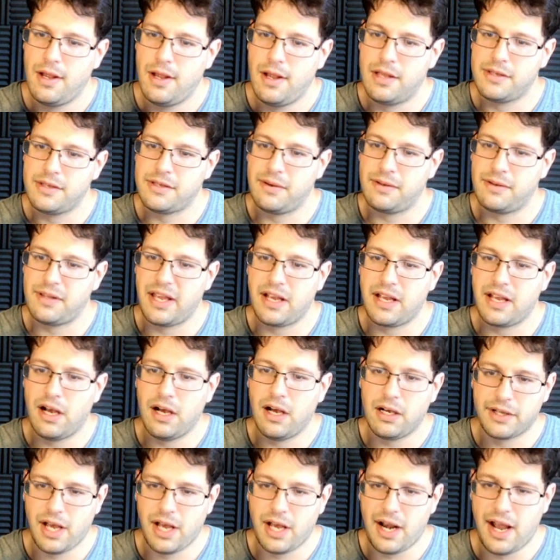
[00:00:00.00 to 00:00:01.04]
And so I'm like,
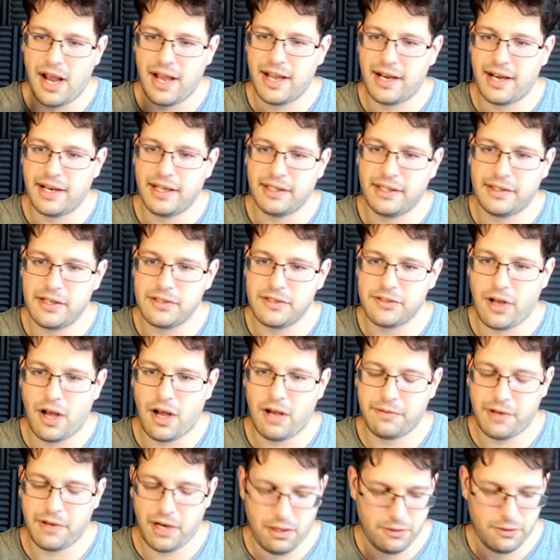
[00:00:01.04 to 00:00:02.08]
oh God, I got to get these
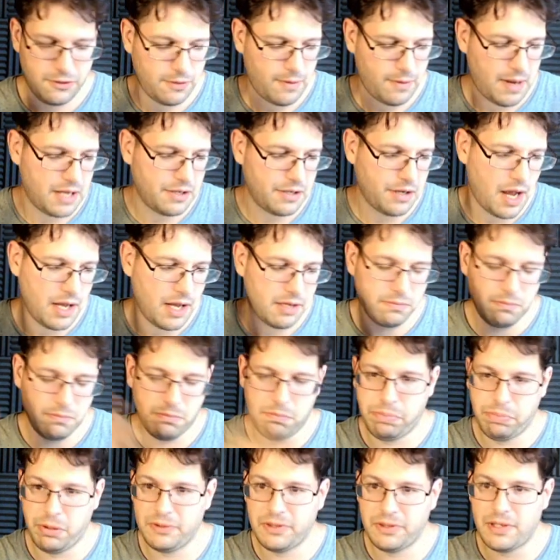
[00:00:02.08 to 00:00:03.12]
off here. So I
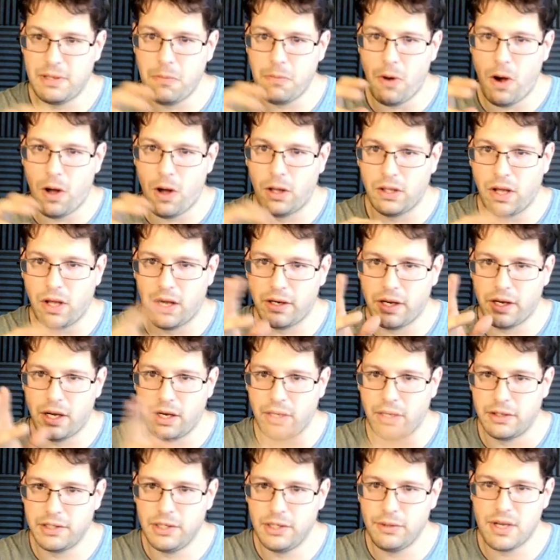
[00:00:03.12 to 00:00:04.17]
put them all on
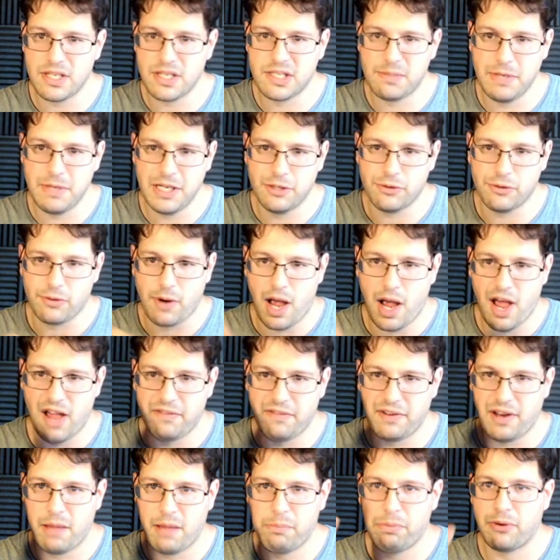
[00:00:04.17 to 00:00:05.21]
a USB drive,
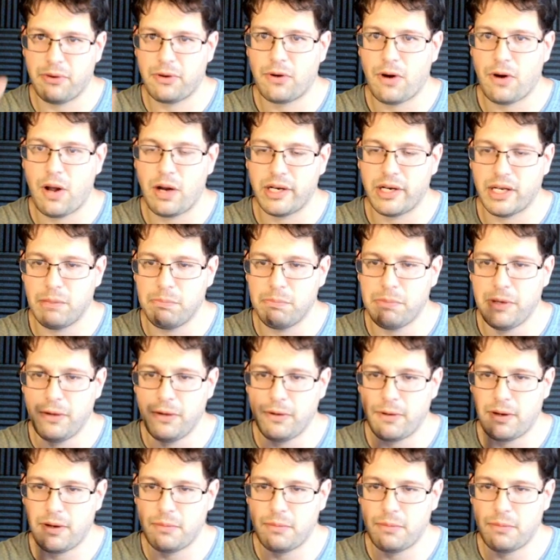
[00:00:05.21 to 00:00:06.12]
and I put it on the computer.